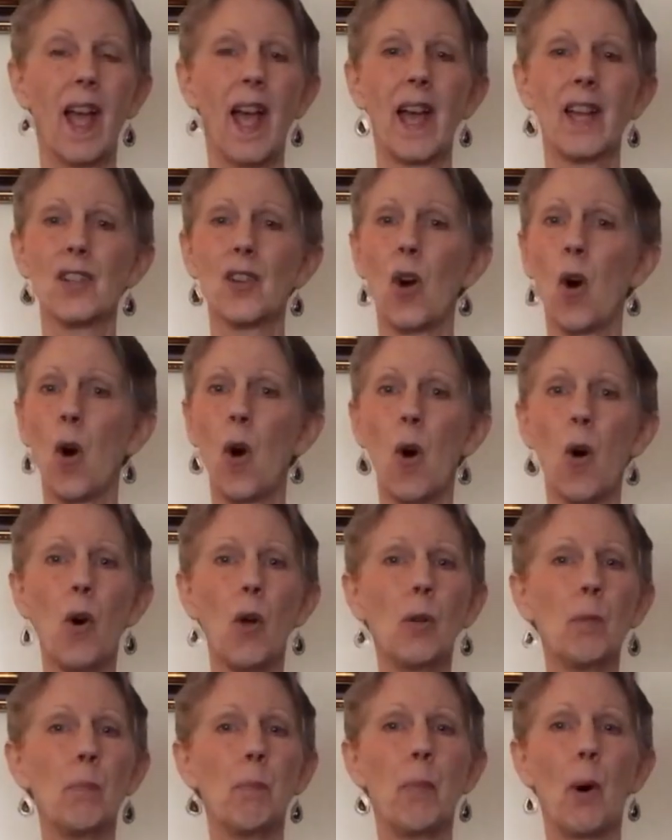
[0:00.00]
and a
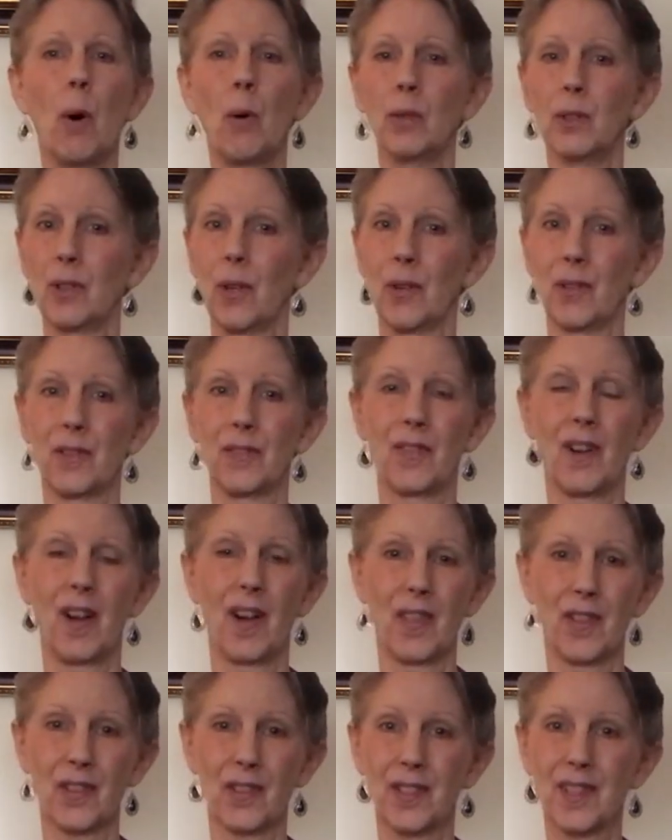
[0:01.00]
whole boatload of
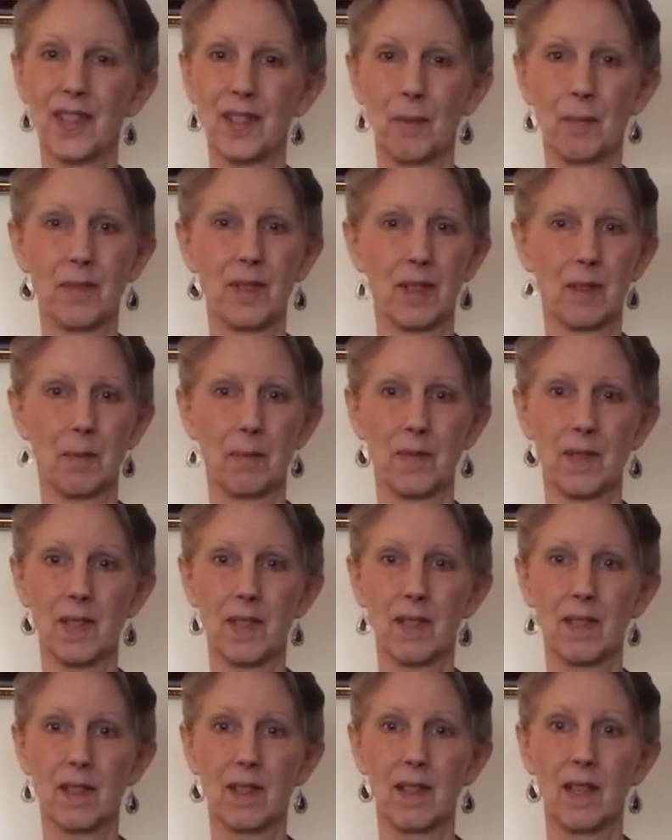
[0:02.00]
other symptoms.